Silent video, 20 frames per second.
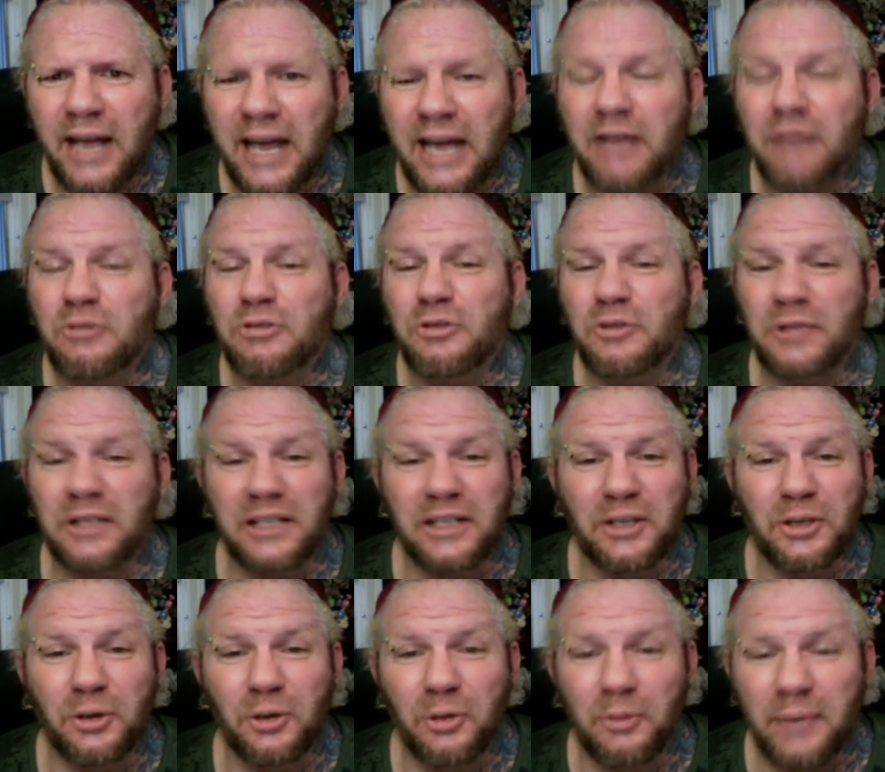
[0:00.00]
and it was really
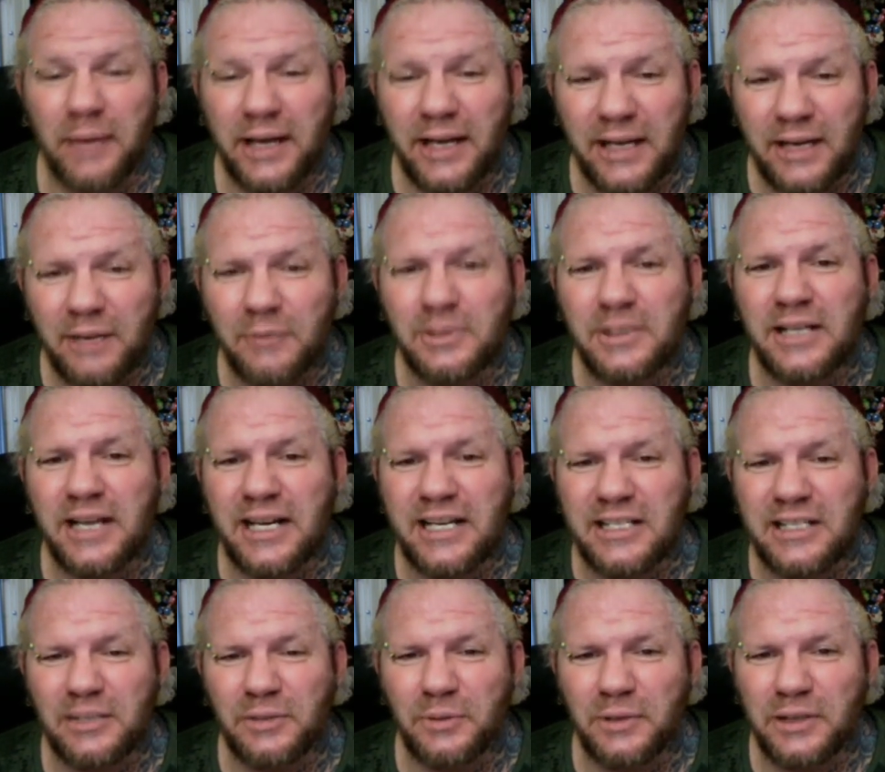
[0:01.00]
cool, man. It was
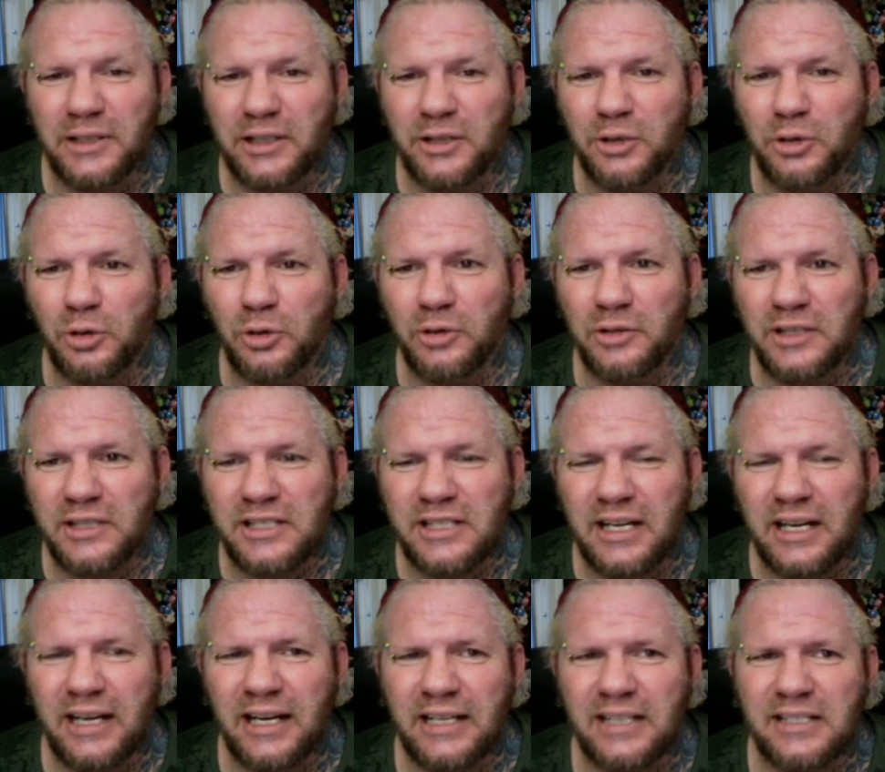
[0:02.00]
actually really cool. This
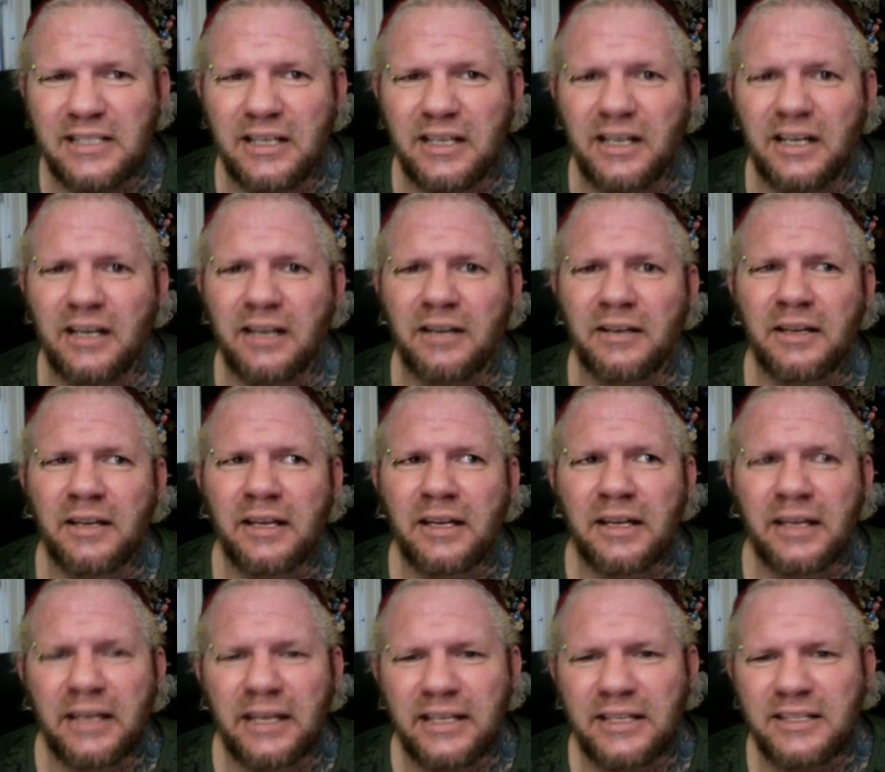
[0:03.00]
guy's
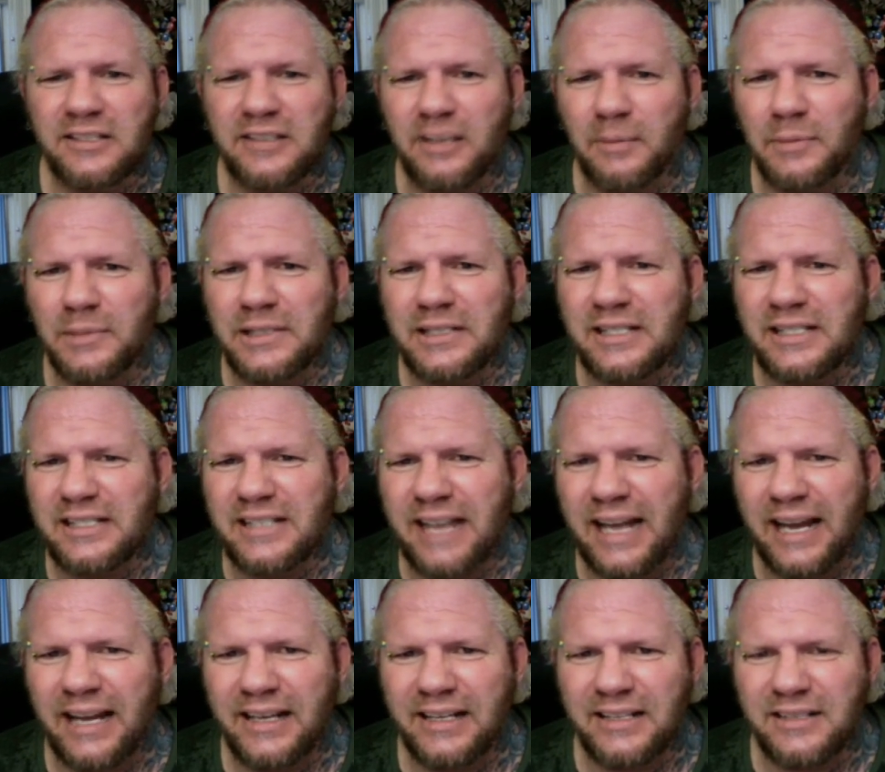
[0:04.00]
he summons
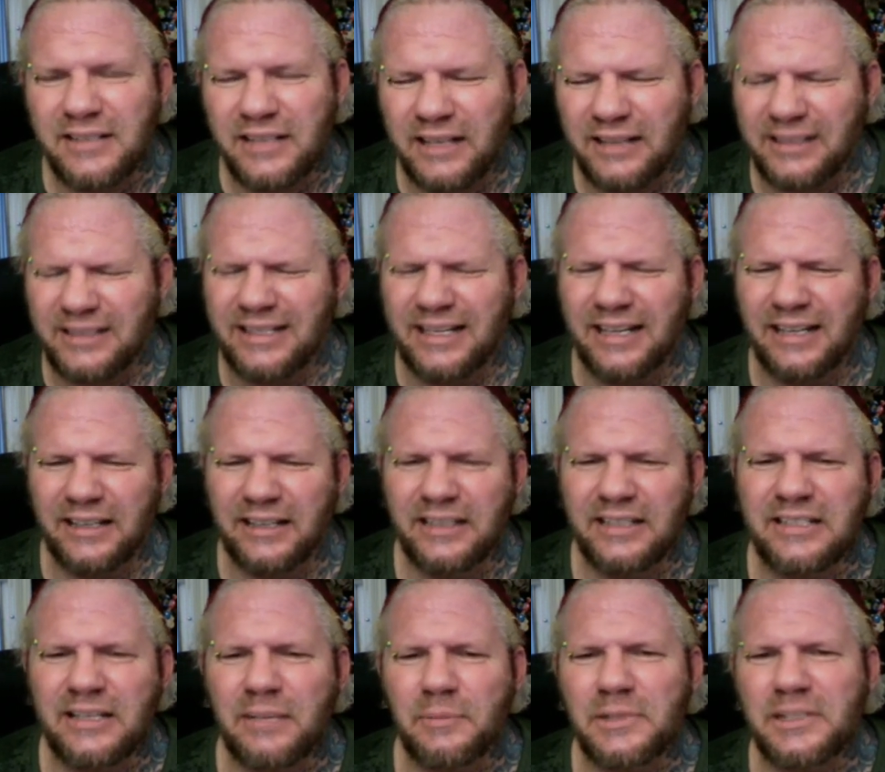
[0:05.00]
not this alien.
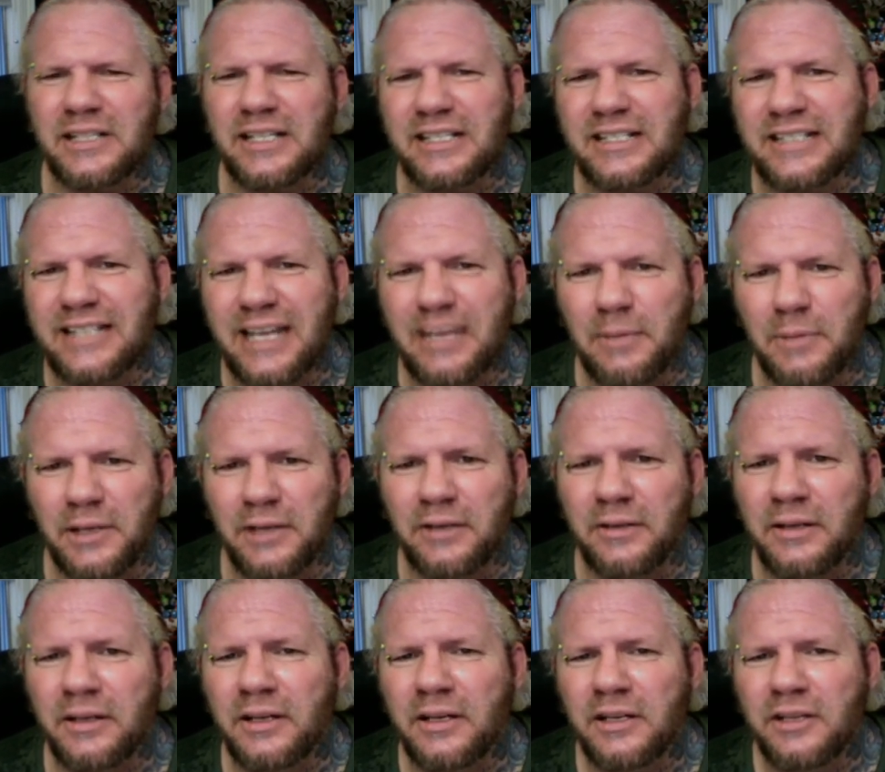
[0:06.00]
He summons this demon
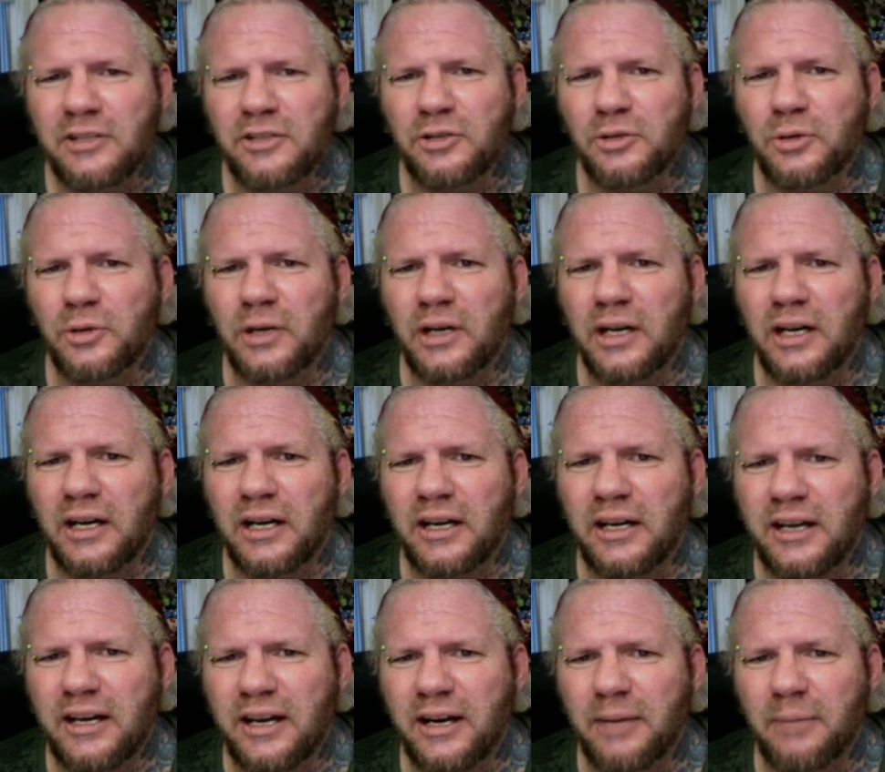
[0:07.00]

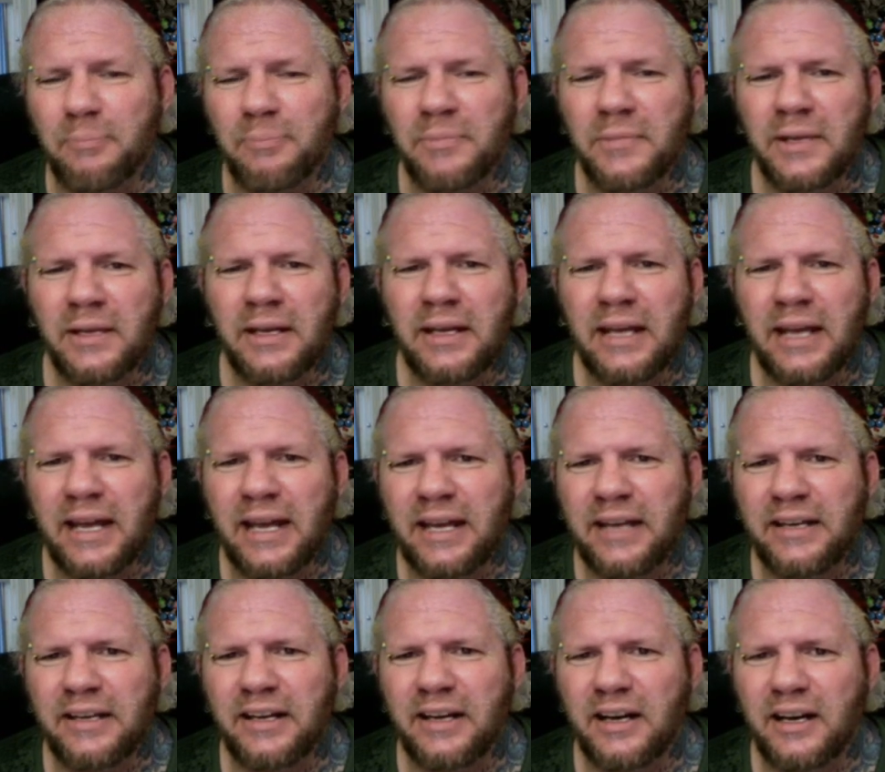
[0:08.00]
to come
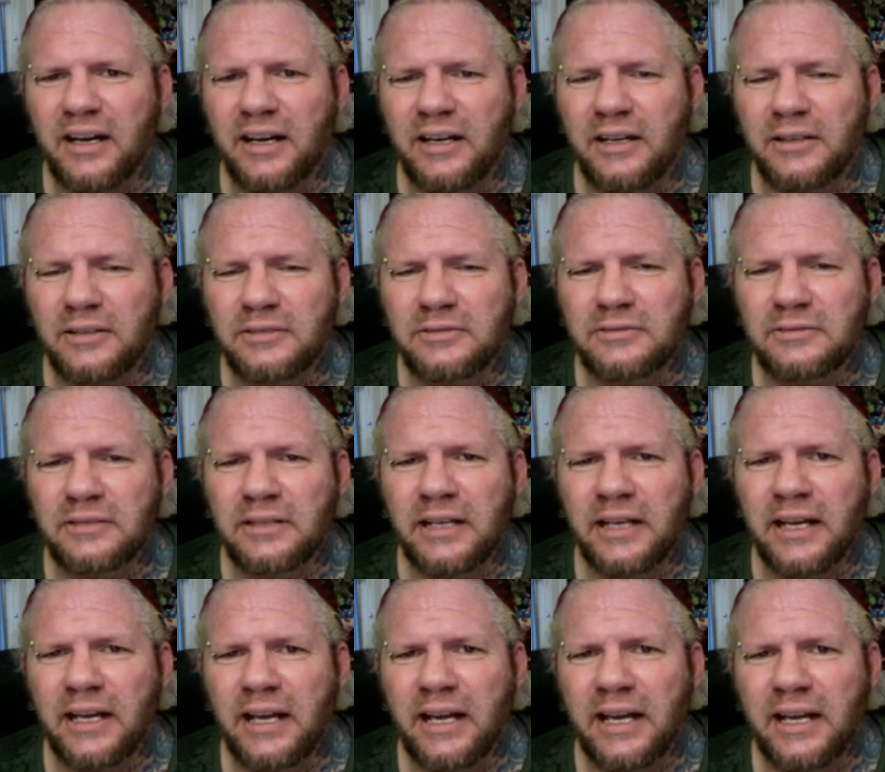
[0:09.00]
and
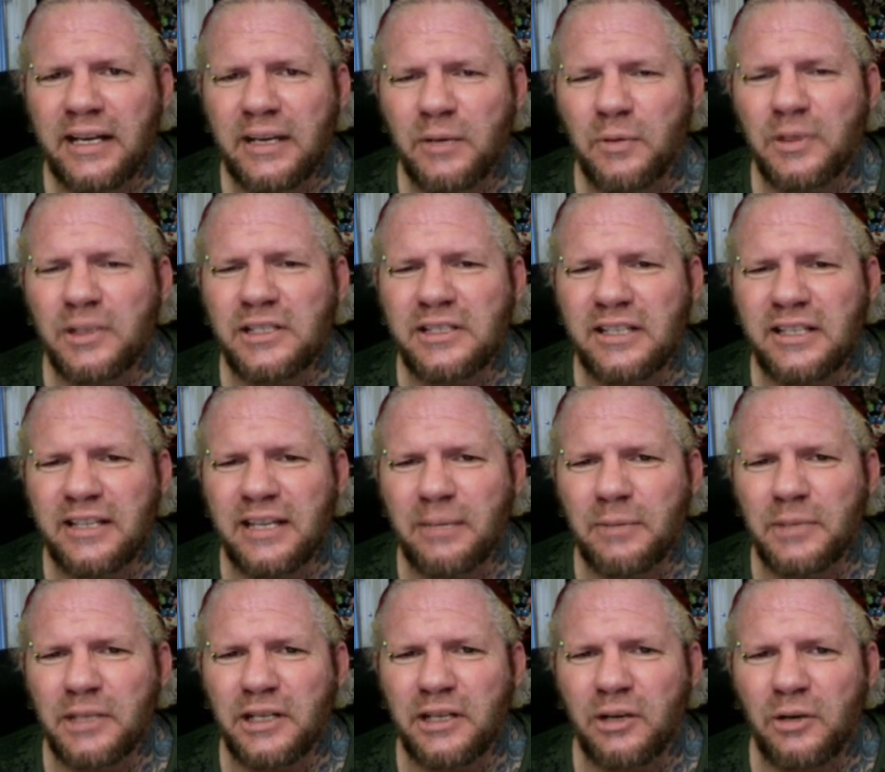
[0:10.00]
he wants the
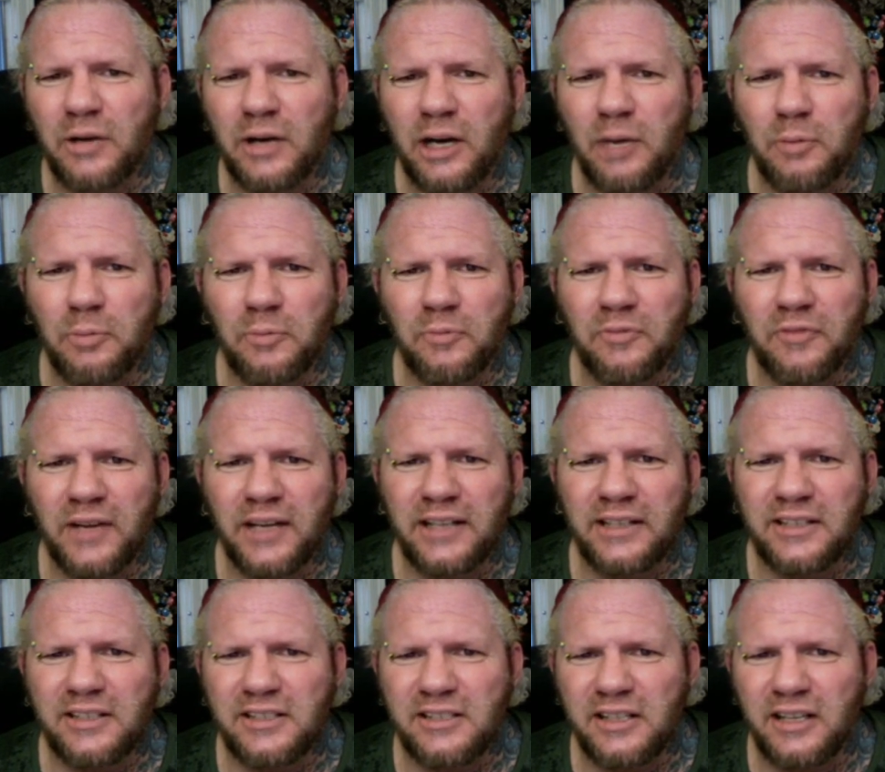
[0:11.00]
demon to go help him
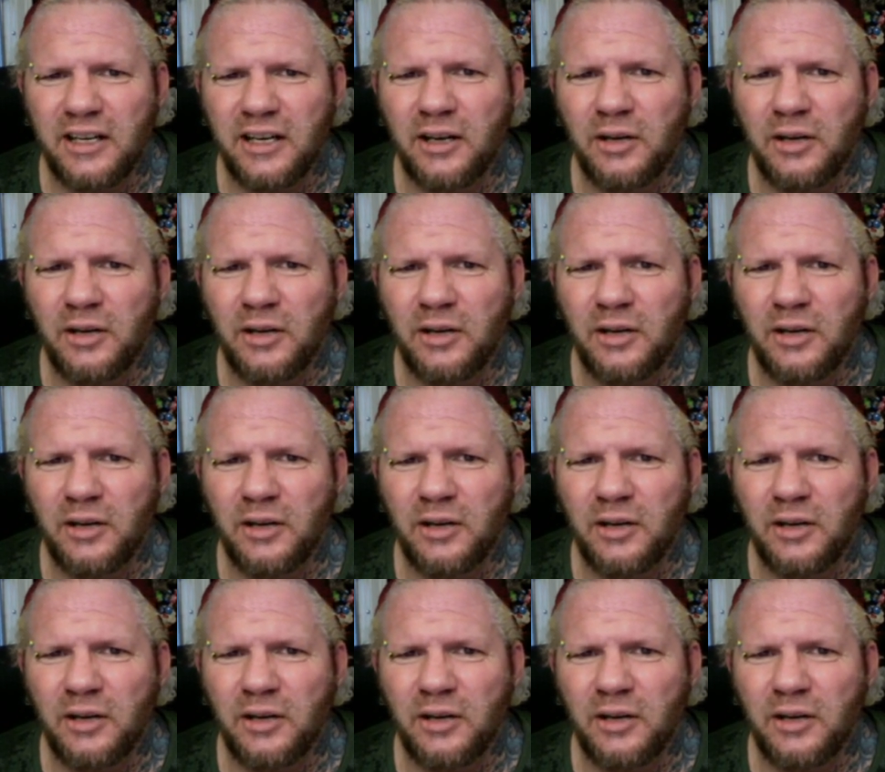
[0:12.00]
find his